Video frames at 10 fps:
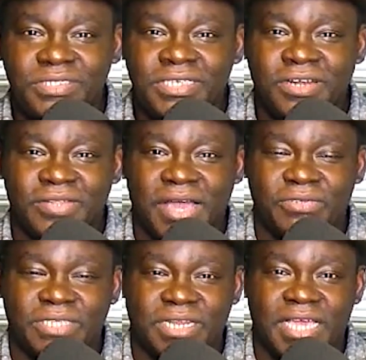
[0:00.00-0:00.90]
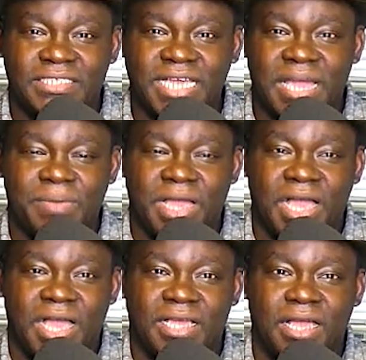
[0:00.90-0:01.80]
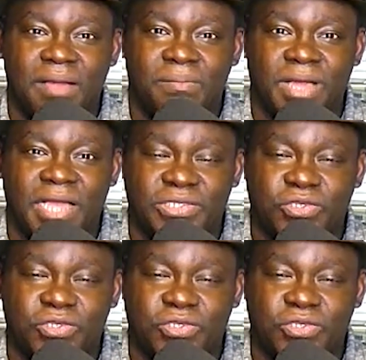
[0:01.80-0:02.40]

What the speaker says: You know, that was the last time I